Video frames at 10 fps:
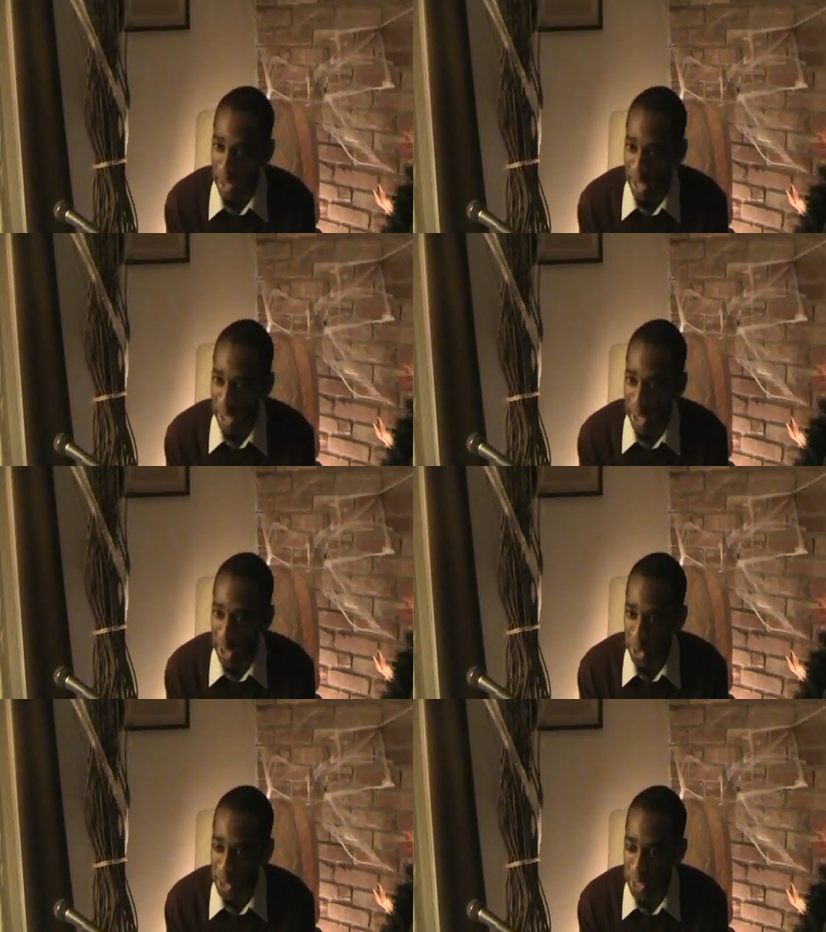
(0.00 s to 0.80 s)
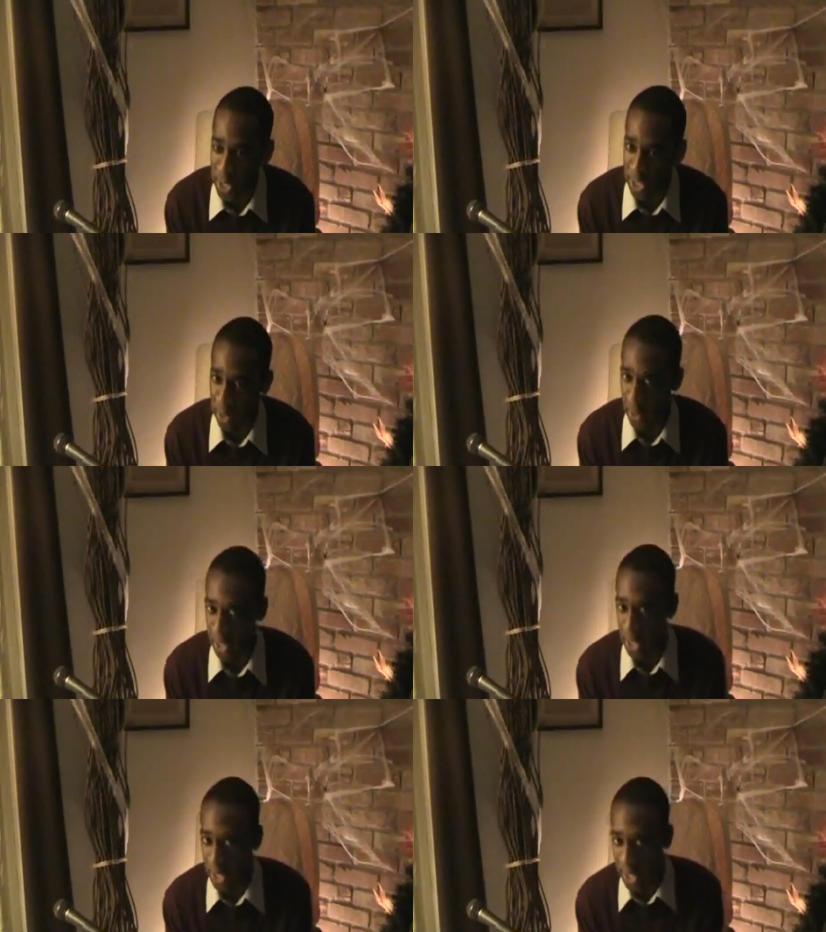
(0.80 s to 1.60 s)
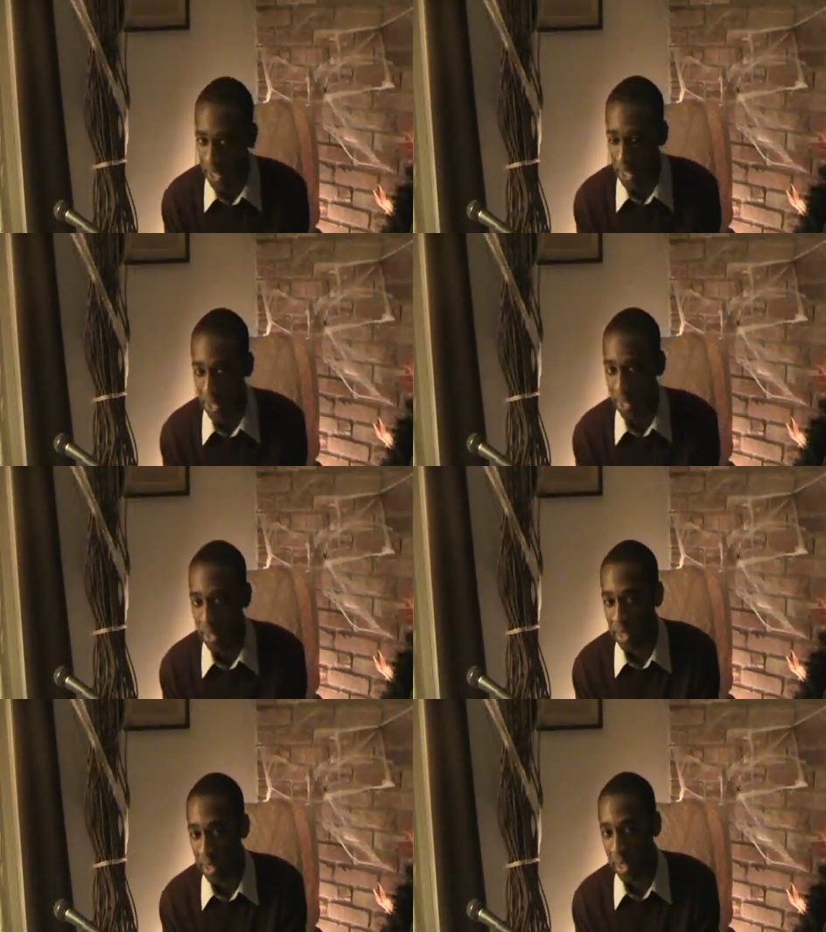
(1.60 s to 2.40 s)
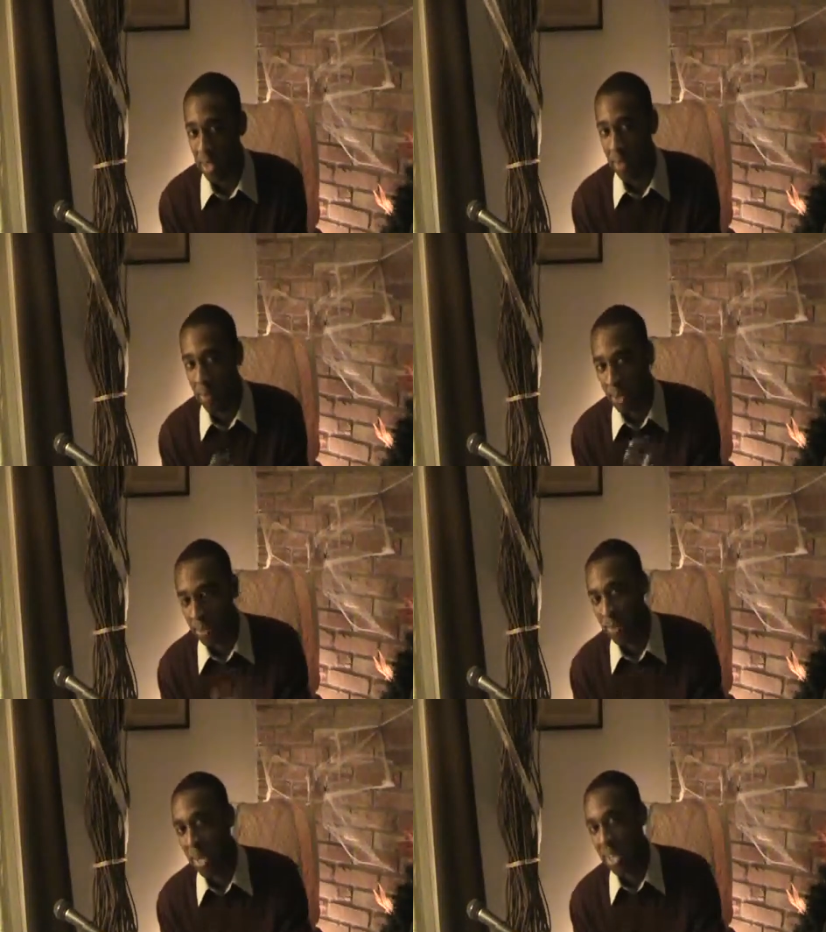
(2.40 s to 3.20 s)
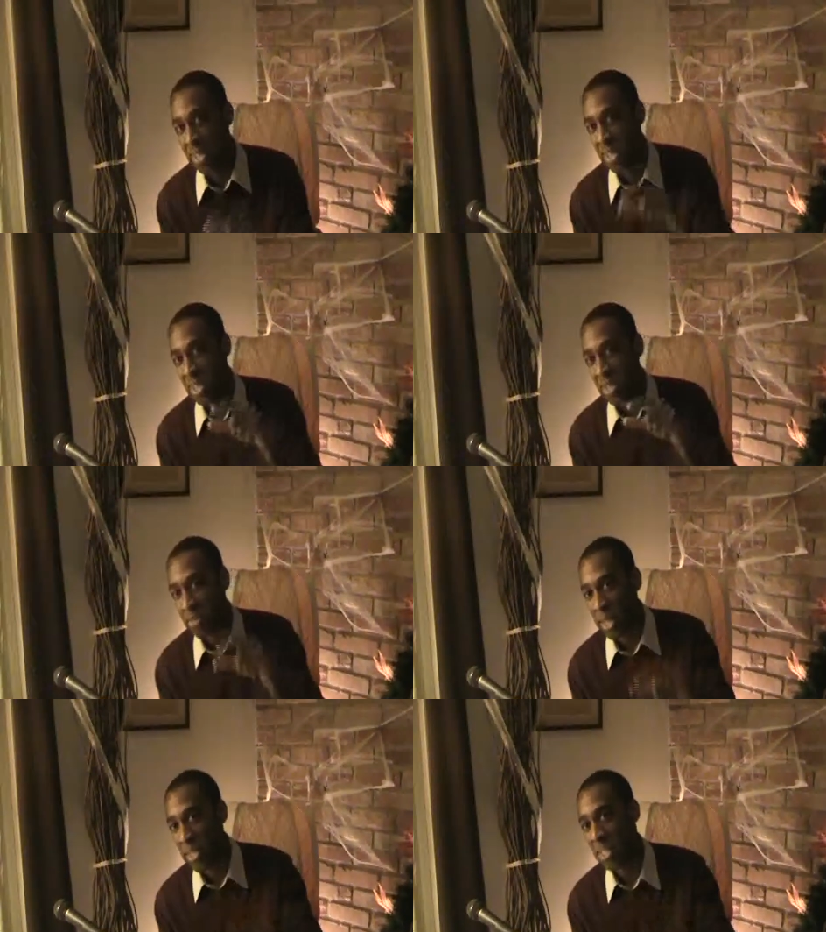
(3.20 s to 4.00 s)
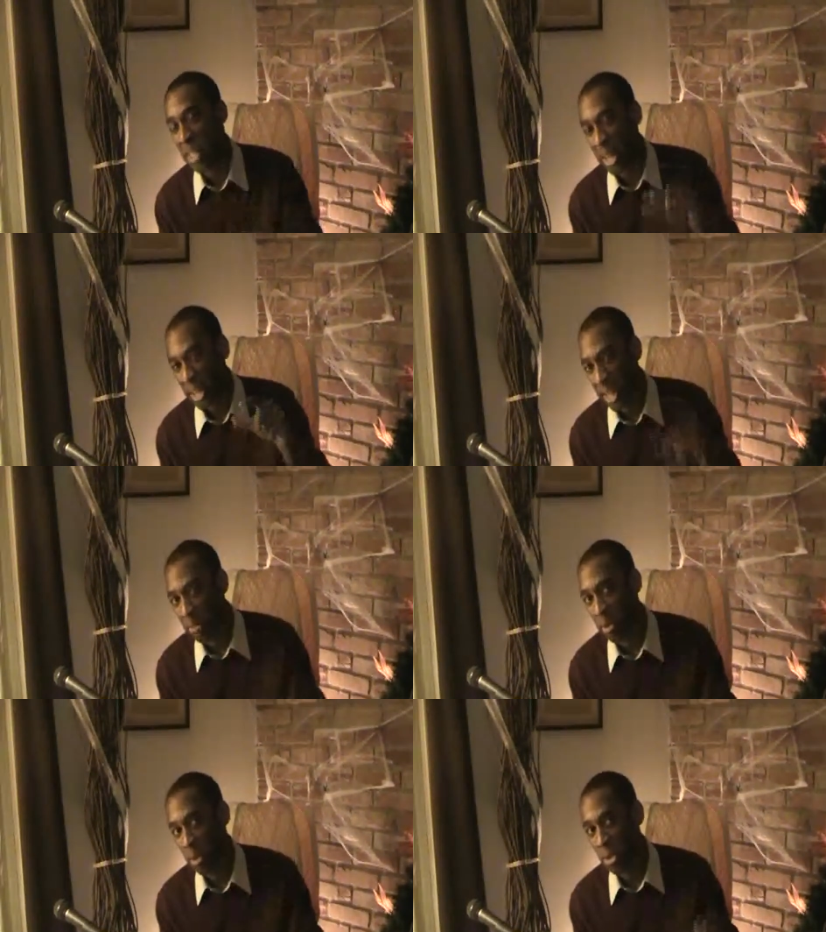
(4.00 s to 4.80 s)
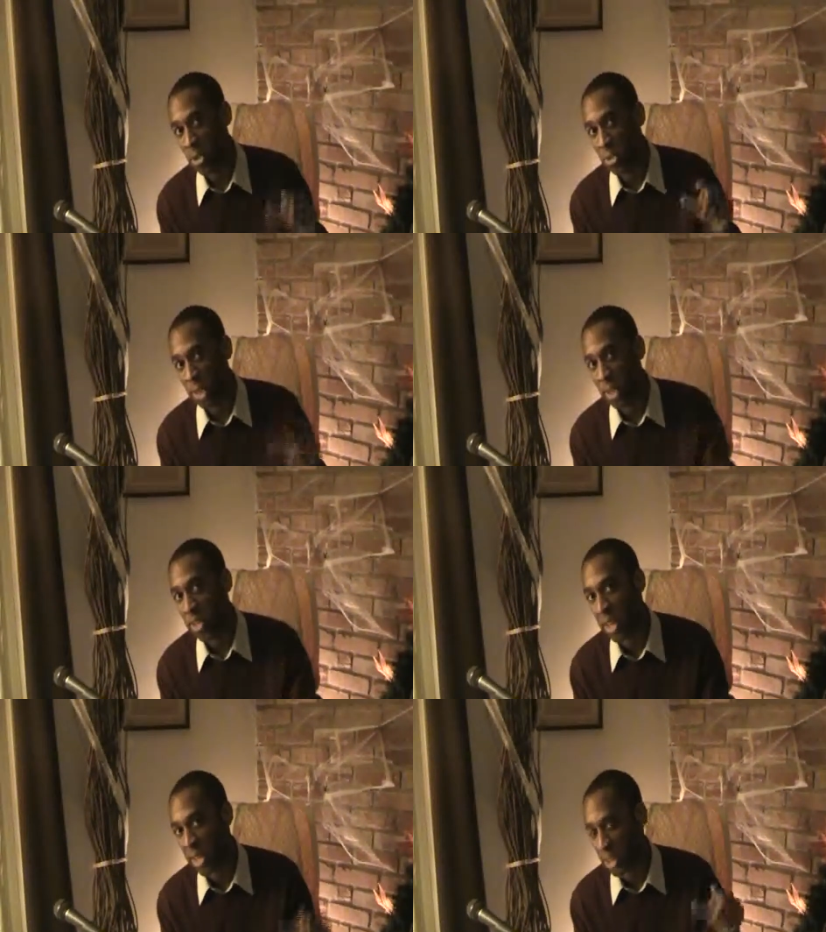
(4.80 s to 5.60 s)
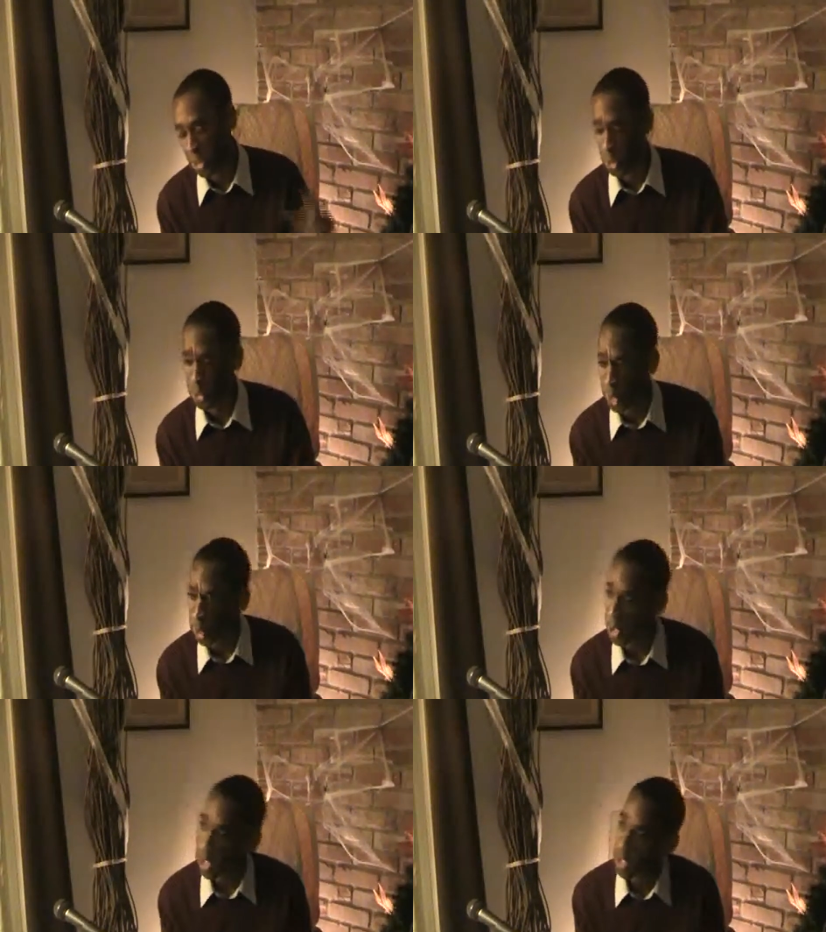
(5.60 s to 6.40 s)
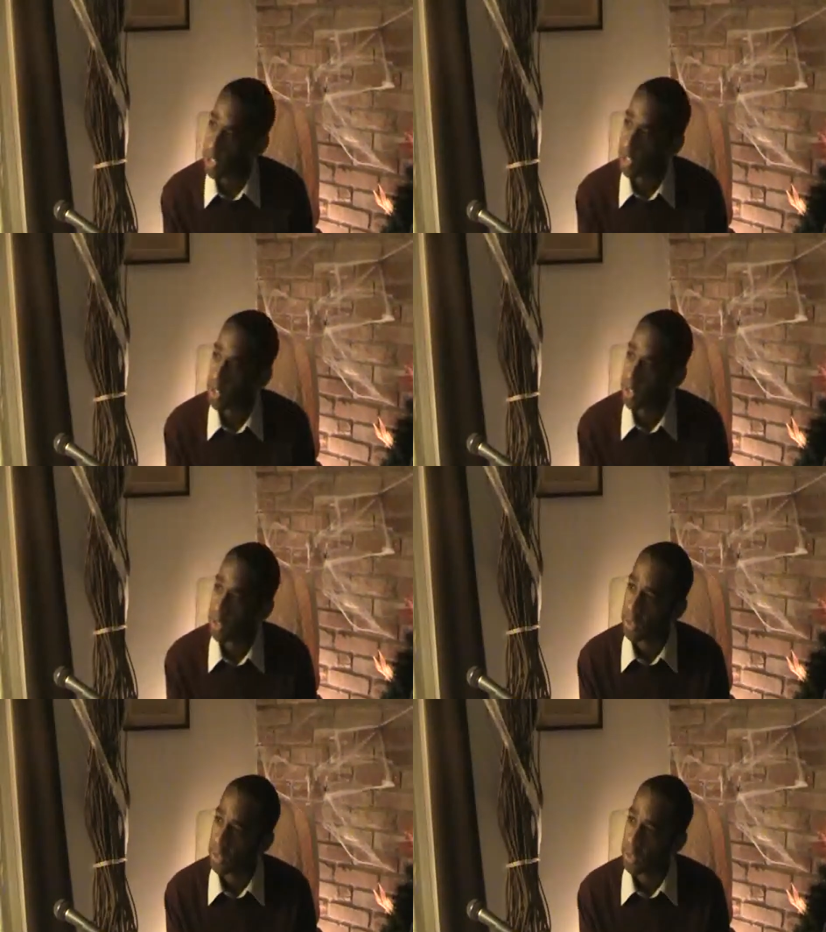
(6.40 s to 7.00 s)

And the illusion is that we are connected, but in fact, it just makes us unable to recognize our own loneliness.